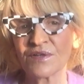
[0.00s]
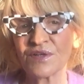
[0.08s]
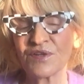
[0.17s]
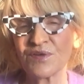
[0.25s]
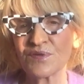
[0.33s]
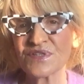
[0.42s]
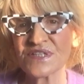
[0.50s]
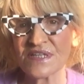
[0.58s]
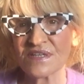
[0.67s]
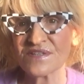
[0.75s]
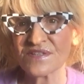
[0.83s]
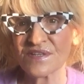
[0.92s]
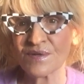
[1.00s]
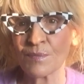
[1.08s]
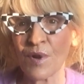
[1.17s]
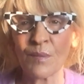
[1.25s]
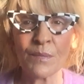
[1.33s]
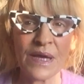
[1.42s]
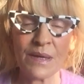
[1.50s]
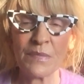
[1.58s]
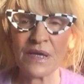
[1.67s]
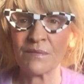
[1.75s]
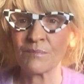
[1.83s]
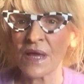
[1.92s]
on a new system, or
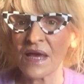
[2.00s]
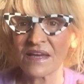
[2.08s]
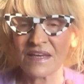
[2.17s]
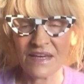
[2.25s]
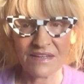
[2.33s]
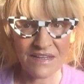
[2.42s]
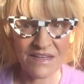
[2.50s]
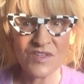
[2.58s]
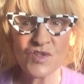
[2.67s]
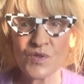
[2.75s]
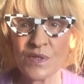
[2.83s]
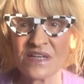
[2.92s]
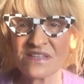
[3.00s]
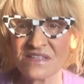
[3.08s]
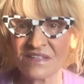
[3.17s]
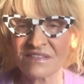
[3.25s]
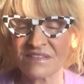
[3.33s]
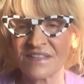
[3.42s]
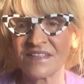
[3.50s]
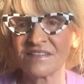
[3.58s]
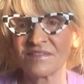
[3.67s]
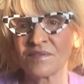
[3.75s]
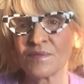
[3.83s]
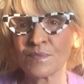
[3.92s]
maybe get interested
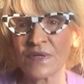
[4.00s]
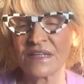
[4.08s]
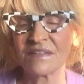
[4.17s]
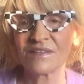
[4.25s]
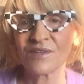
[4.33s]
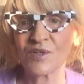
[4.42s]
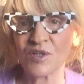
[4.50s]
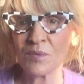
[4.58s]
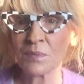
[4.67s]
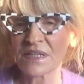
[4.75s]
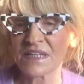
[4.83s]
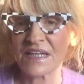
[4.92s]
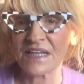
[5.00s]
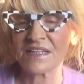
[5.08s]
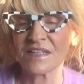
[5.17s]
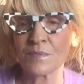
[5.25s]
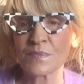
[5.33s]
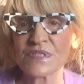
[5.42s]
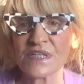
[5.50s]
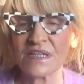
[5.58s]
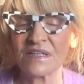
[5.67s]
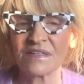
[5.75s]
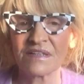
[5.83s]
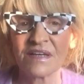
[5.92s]
in the herbal kingdoms,
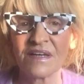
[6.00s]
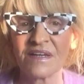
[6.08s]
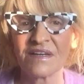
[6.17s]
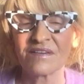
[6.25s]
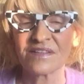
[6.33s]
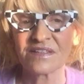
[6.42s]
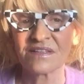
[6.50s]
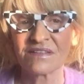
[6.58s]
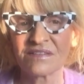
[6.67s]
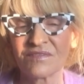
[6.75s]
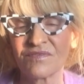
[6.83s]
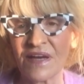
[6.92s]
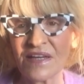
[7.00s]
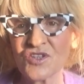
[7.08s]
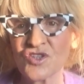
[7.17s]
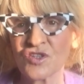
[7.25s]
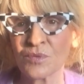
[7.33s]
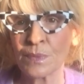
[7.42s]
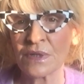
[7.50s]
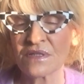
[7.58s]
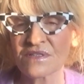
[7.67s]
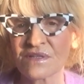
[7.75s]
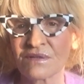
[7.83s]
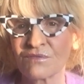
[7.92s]
in the
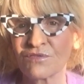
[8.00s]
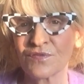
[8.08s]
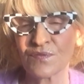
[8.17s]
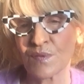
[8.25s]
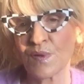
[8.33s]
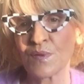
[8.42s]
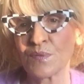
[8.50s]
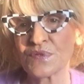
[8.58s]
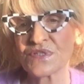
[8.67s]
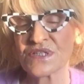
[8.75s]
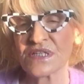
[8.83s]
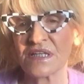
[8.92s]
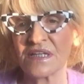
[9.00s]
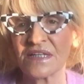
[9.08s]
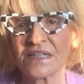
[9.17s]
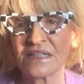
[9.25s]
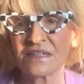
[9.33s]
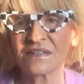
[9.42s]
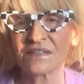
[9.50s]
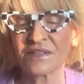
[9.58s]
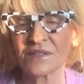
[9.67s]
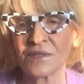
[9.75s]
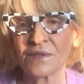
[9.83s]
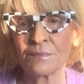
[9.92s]
vegetables and fruits, in
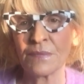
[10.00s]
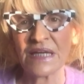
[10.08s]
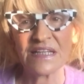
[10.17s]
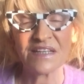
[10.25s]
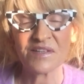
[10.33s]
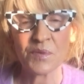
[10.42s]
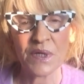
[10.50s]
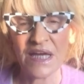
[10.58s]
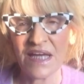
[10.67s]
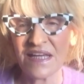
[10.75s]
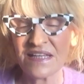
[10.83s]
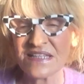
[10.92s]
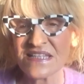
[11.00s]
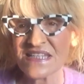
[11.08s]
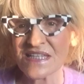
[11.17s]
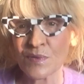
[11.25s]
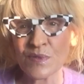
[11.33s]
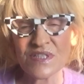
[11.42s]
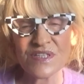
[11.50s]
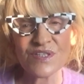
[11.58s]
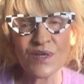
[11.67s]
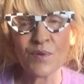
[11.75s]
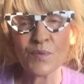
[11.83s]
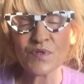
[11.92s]
the many grains. There is
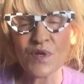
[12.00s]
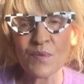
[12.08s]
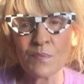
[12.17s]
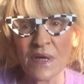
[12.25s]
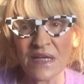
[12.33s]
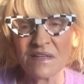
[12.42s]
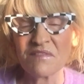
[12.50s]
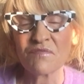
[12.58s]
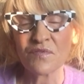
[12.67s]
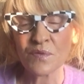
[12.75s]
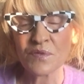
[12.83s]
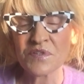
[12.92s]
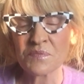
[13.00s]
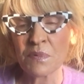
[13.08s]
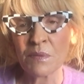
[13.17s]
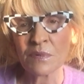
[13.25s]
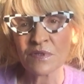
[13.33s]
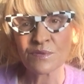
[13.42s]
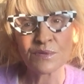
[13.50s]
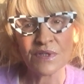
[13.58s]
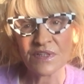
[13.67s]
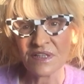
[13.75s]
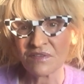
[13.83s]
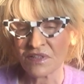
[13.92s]
so many foods people do
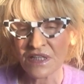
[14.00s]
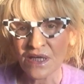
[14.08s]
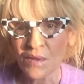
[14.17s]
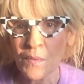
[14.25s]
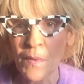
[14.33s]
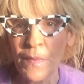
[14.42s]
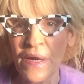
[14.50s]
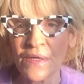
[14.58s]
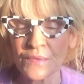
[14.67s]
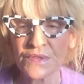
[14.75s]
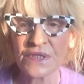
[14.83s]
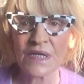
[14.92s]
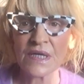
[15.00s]
not even know about.